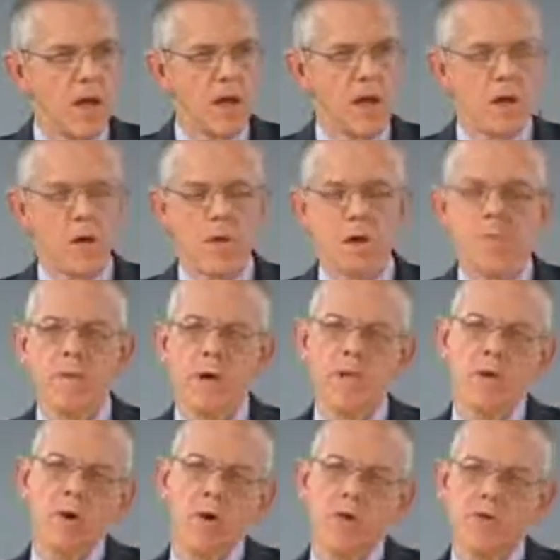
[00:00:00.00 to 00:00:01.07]
What about
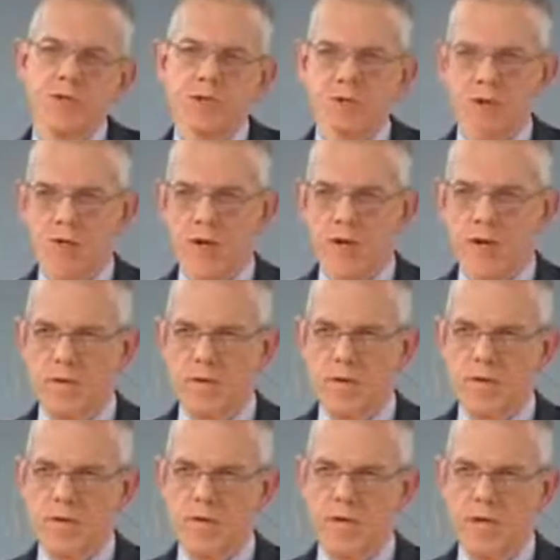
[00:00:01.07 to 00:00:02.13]
the ocean
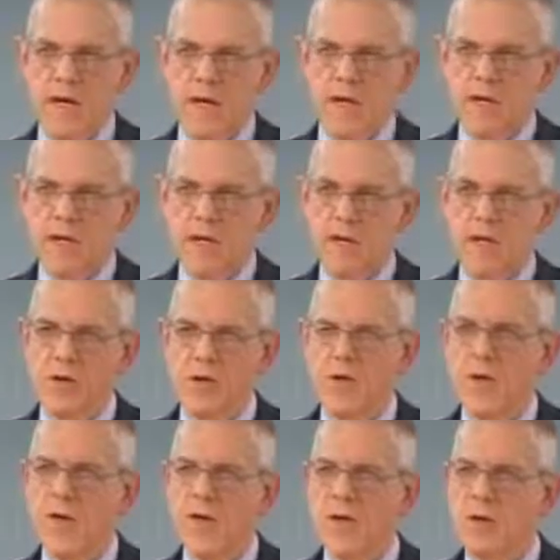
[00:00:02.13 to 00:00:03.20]
cycles? In the last 10 years,
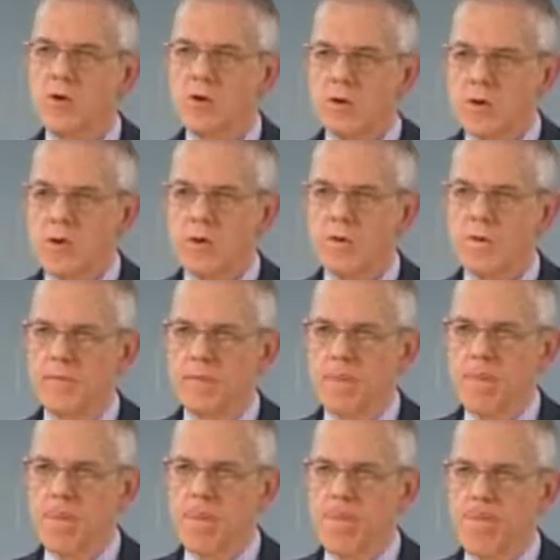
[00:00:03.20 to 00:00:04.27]
we've had cooling.
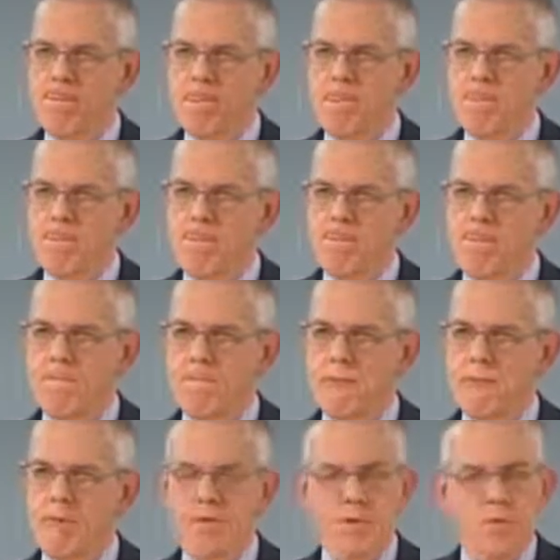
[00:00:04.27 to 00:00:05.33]

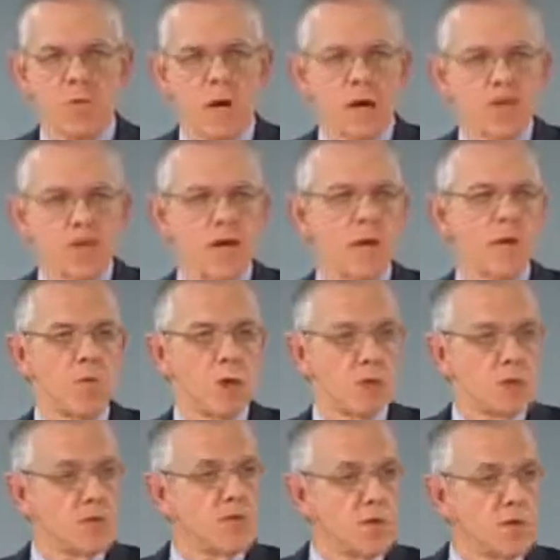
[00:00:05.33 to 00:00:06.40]
What's, why is that? Well,
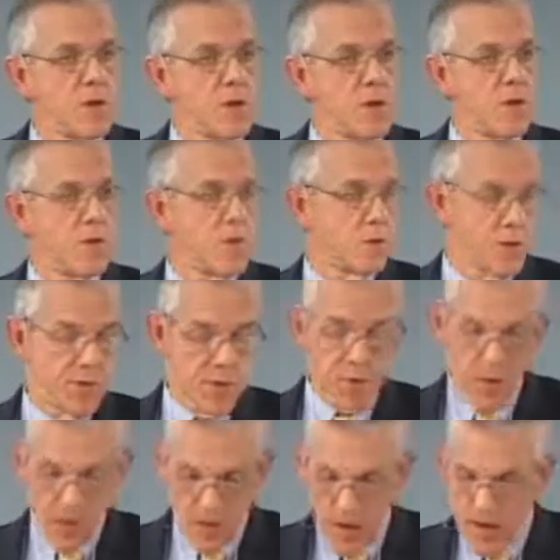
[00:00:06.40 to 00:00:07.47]
it's due, to,
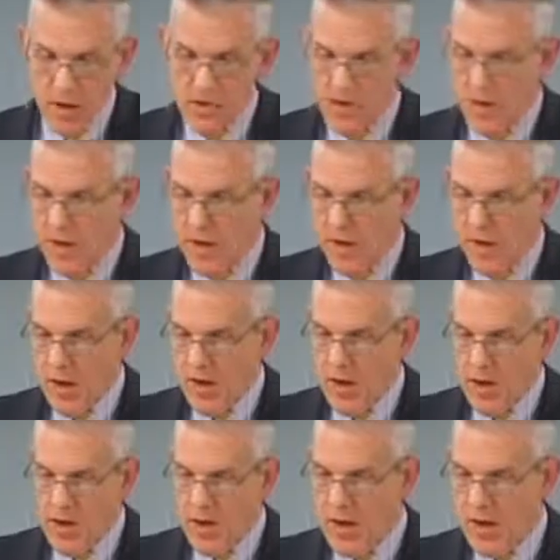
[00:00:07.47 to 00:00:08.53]
we think, to the
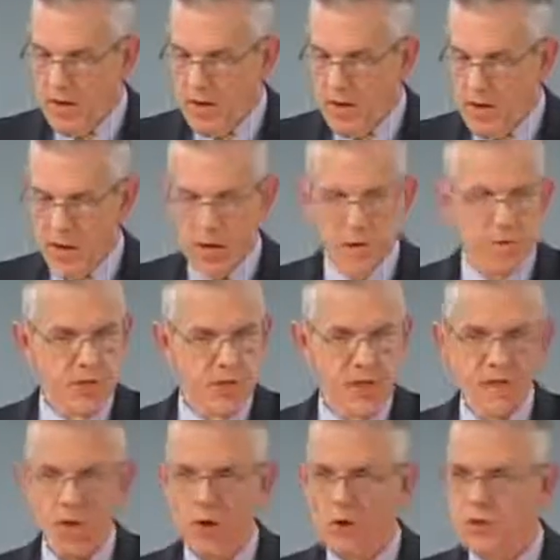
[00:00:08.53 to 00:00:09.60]
way the Atlantic and
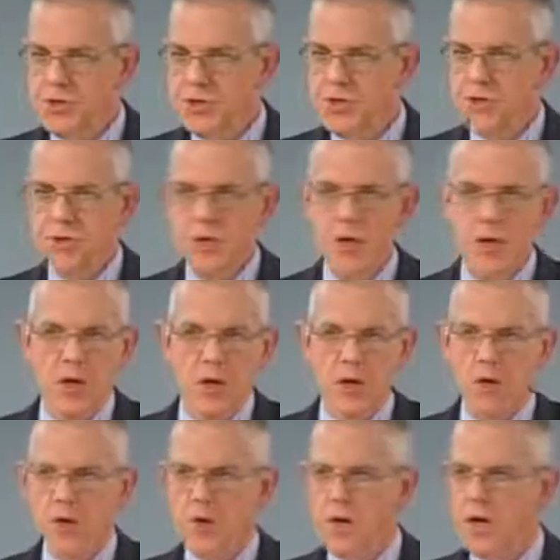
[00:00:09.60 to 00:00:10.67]
Pacific Oceans are
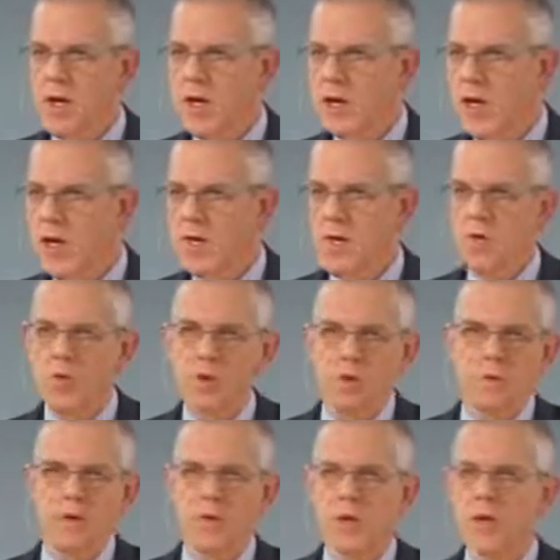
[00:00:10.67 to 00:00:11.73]
working and how they
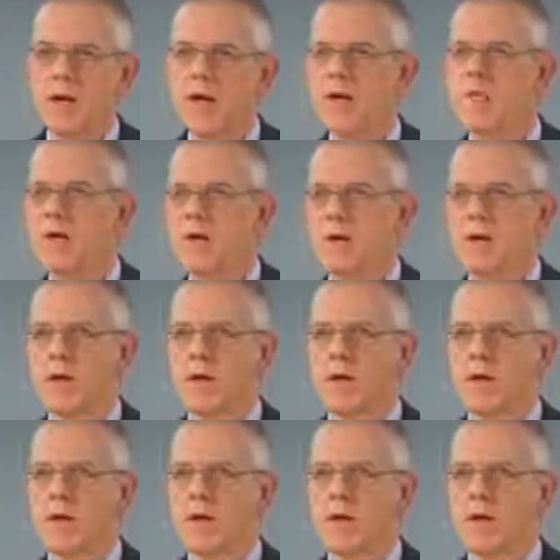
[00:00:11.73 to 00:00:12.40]
work thermodynamically.